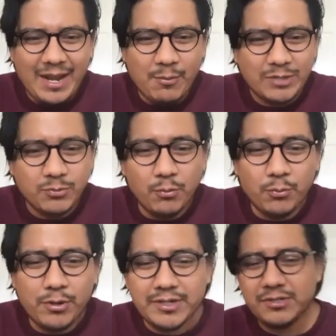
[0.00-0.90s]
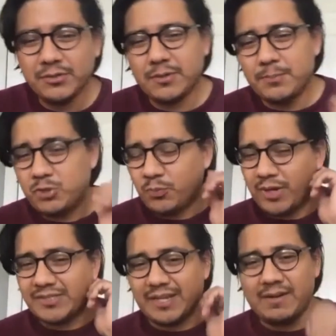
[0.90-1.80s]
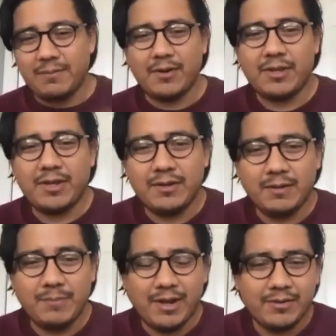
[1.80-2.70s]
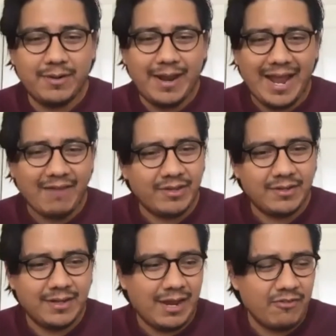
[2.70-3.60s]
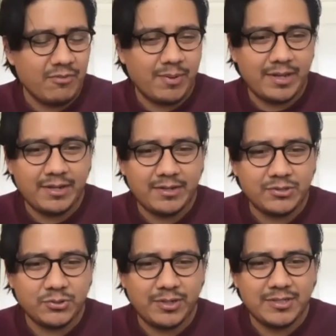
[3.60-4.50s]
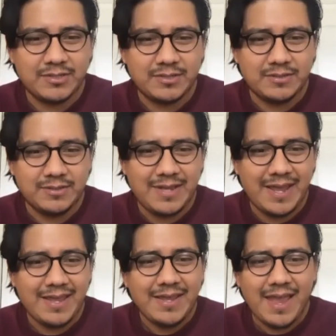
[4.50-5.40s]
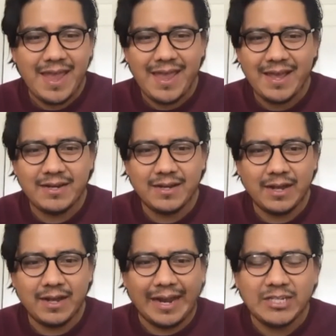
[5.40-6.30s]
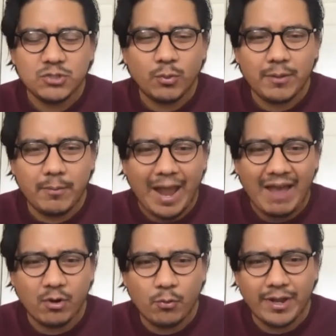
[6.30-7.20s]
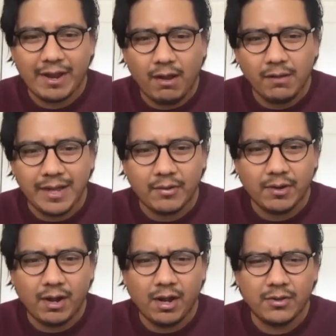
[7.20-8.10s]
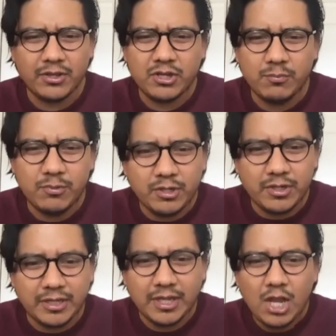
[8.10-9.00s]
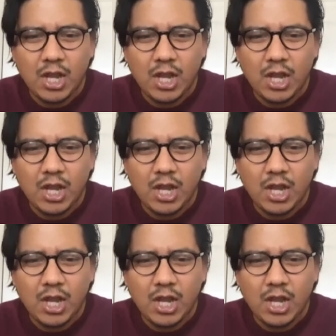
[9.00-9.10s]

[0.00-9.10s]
Anyways, well, we're super excited about having everybody here join us today, and I just wanted to have a quick call out on the community.